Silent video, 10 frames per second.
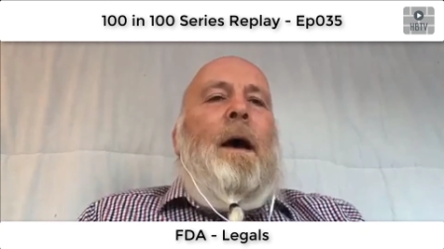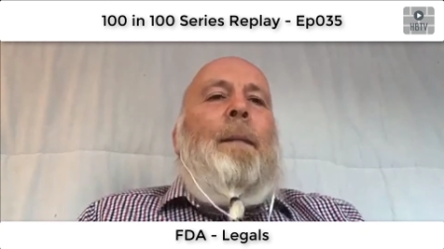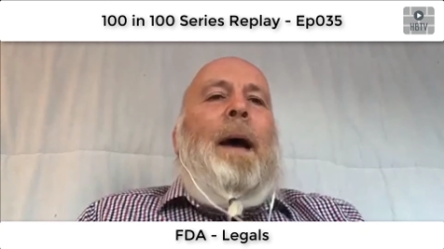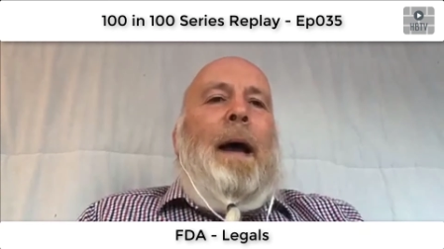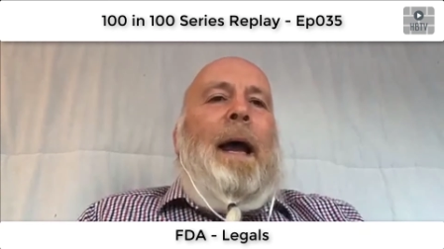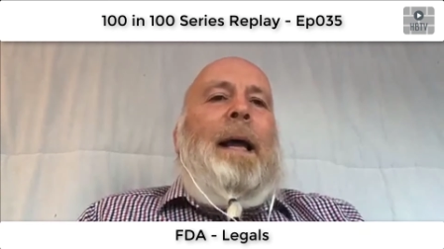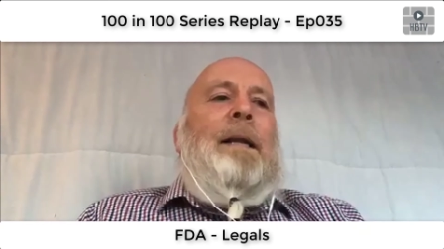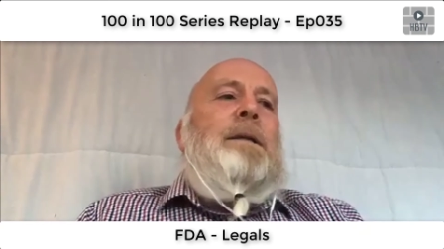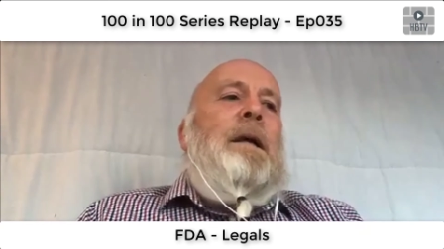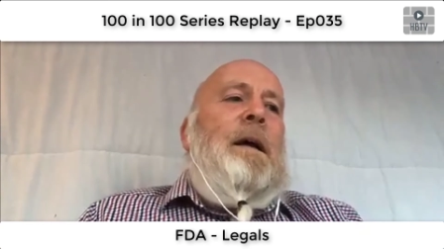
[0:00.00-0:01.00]

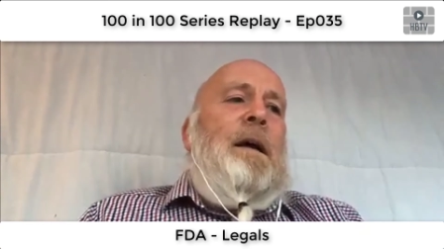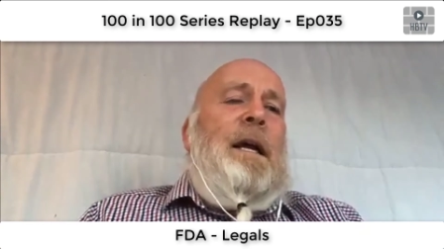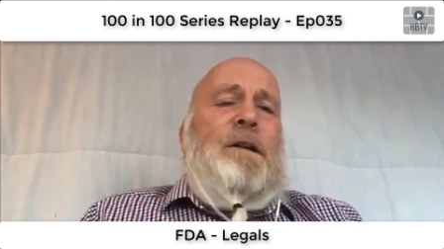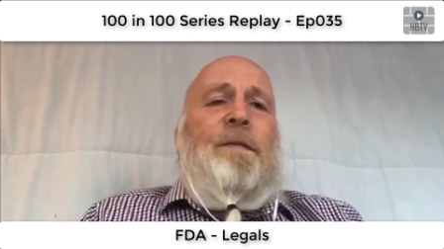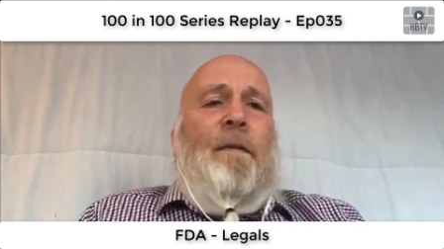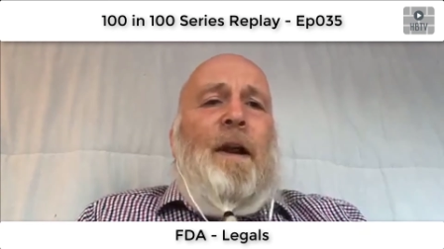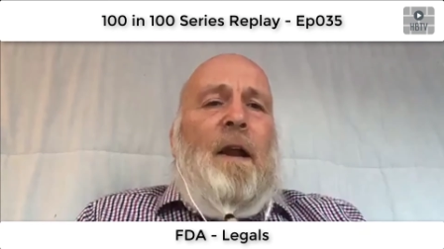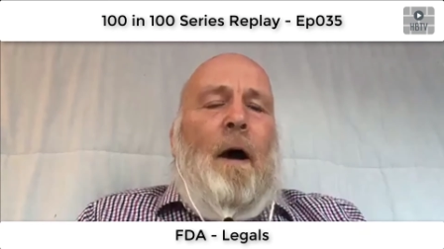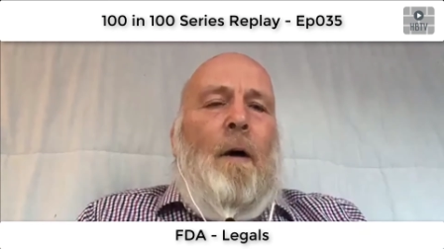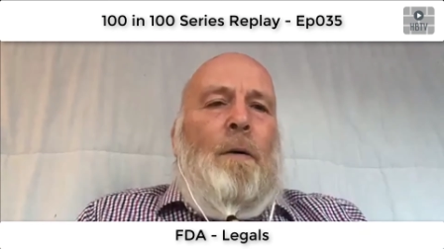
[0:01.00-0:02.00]
and each
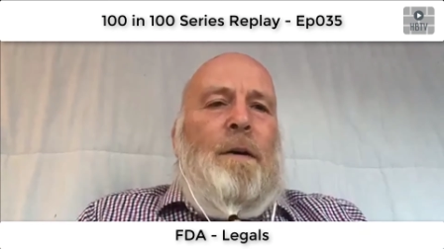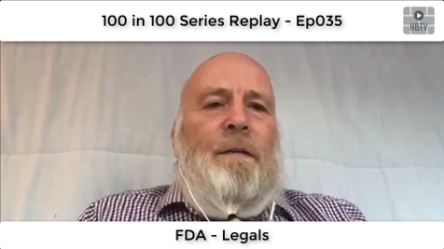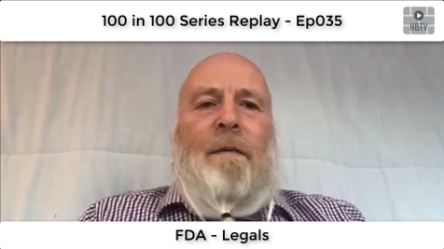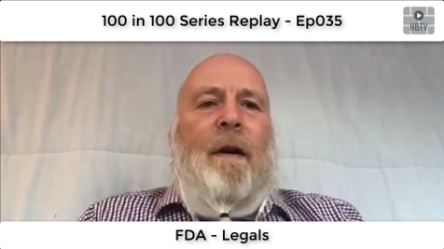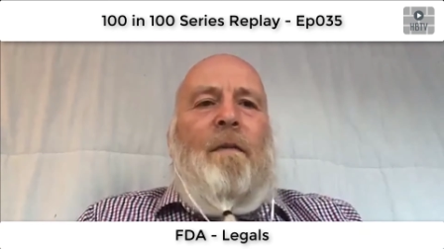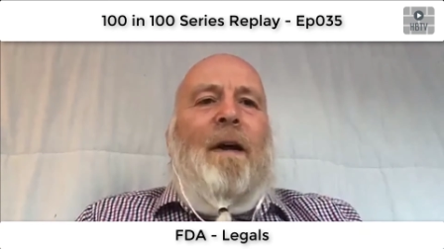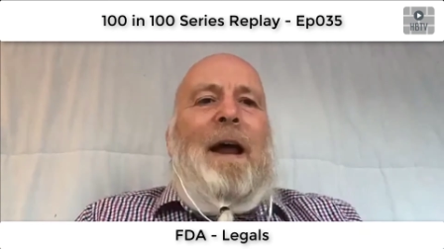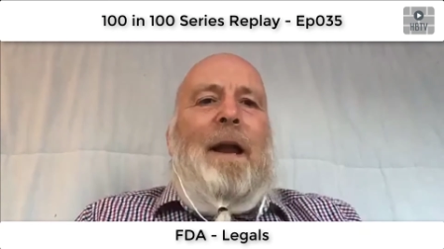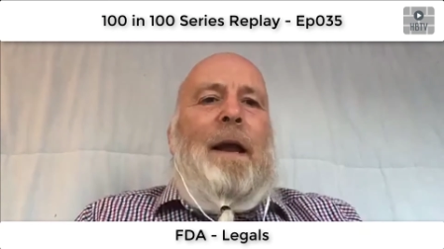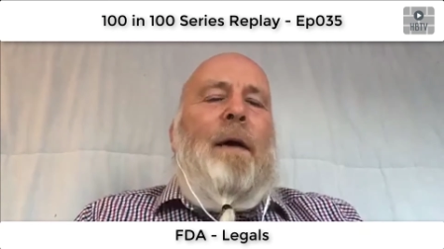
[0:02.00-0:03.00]
freehold is very
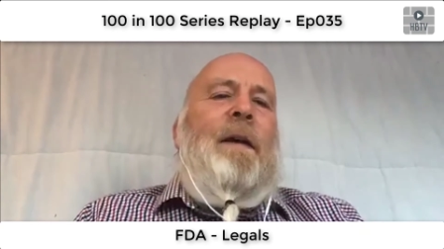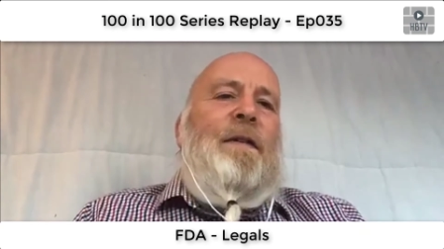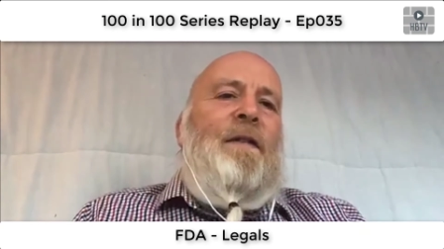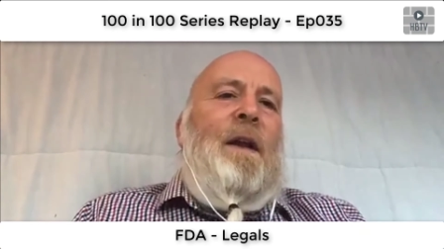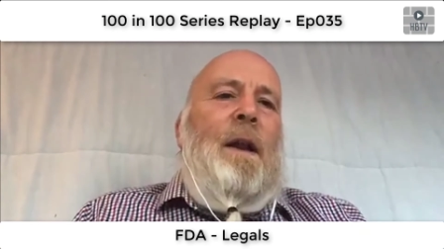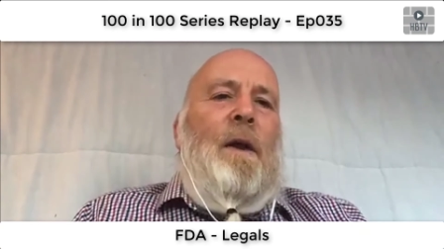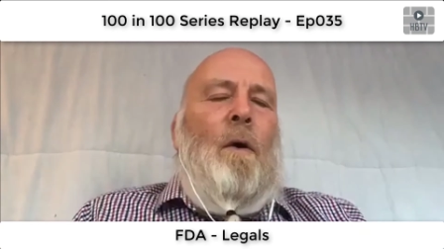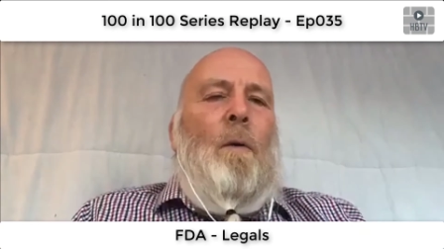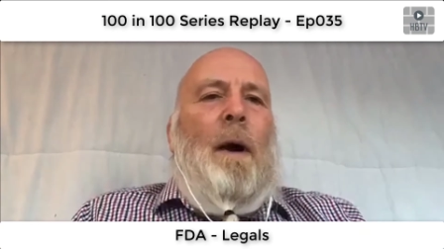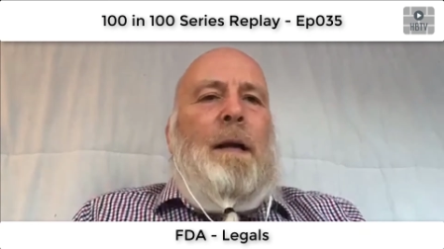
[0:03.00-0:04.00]
rare now. There's nearly
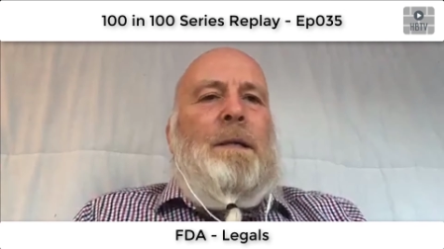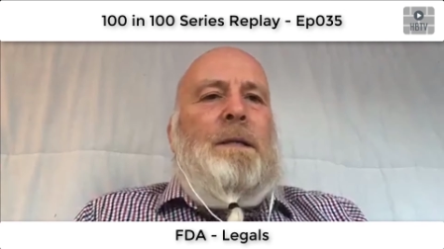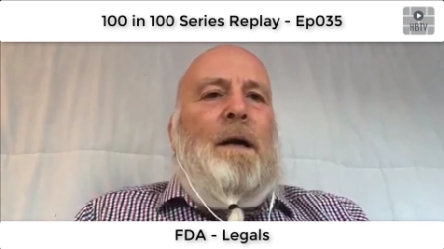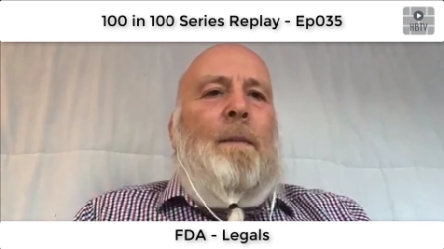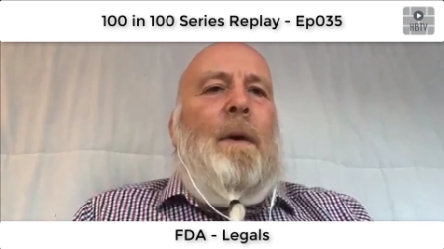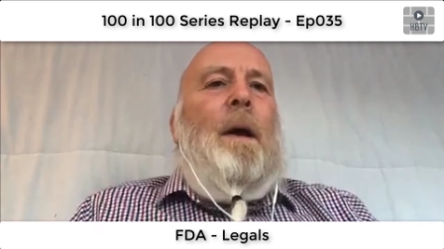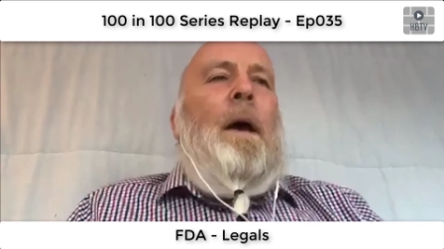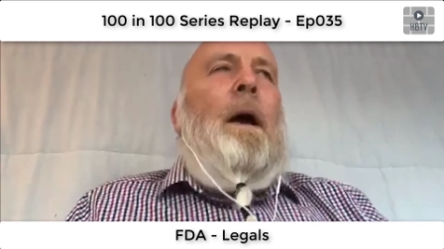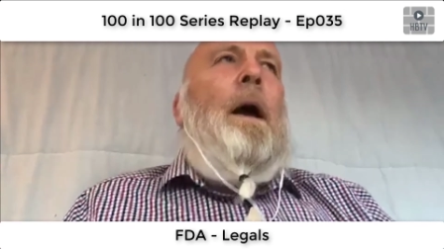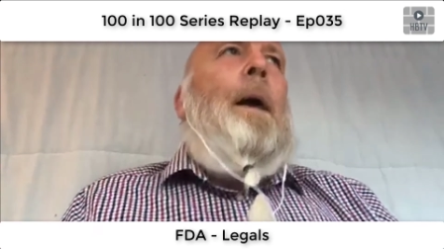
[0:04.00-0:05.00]
always some
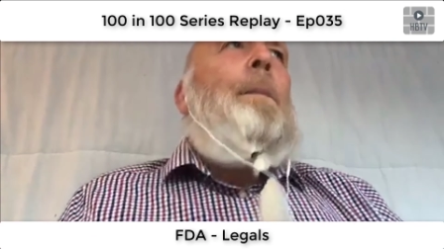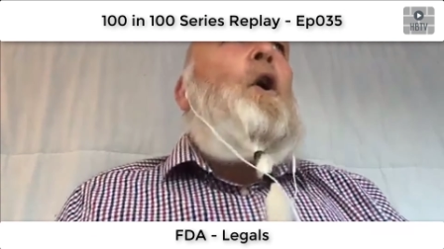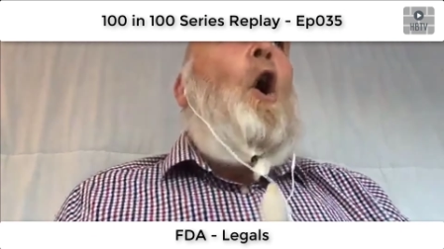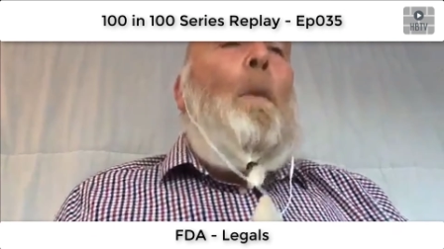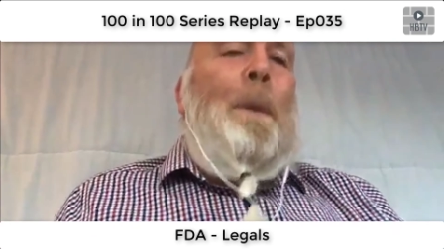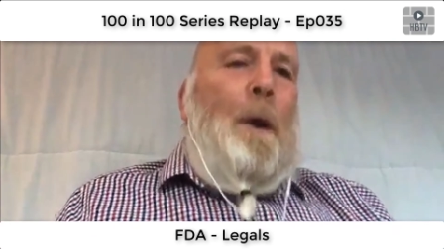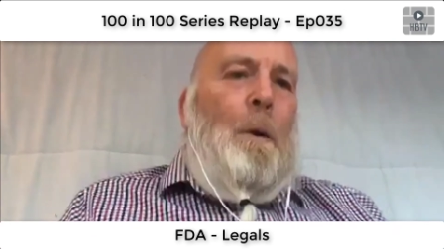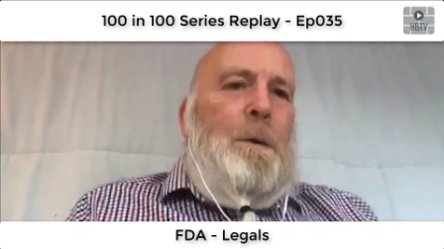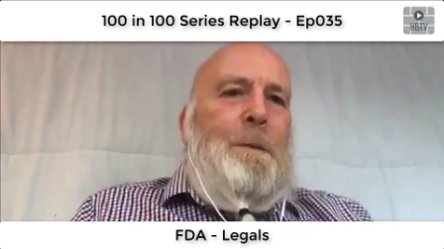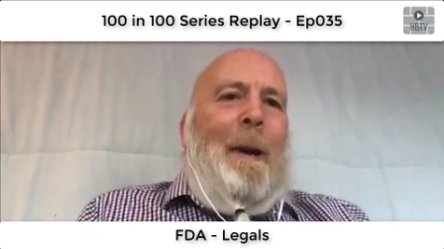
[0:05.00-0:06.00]

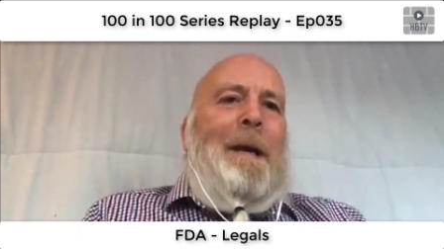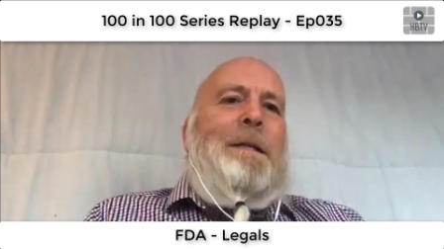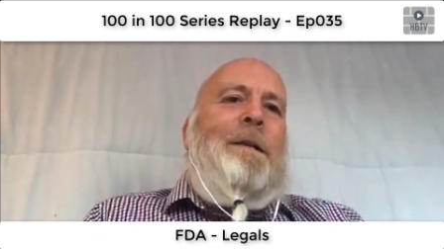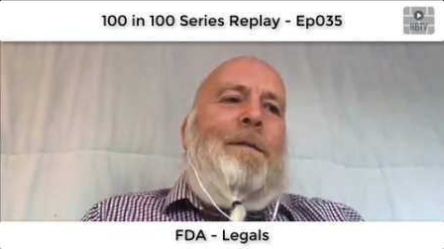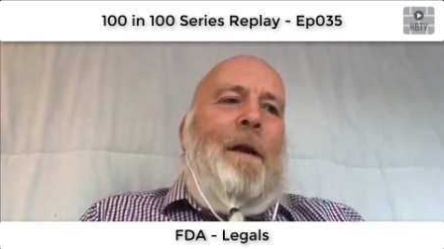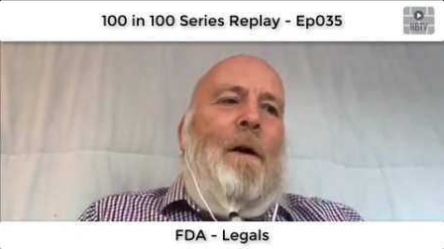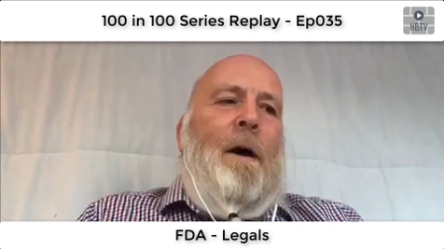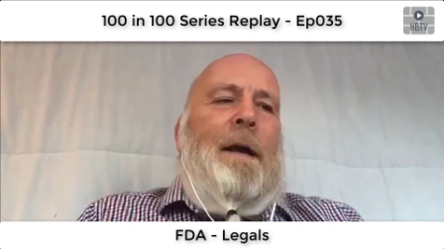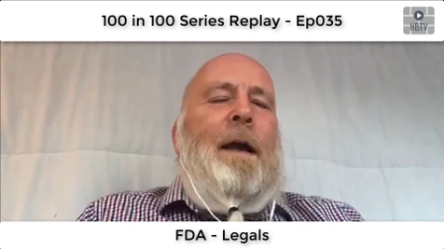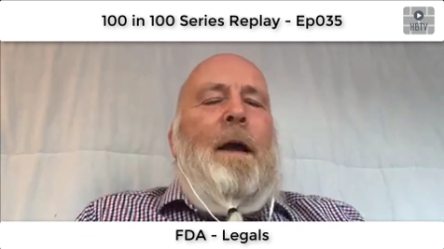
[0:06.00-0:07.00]
communal space, if you
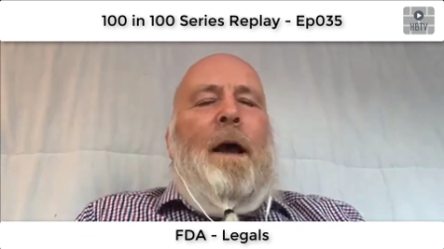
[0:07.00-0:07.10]
like,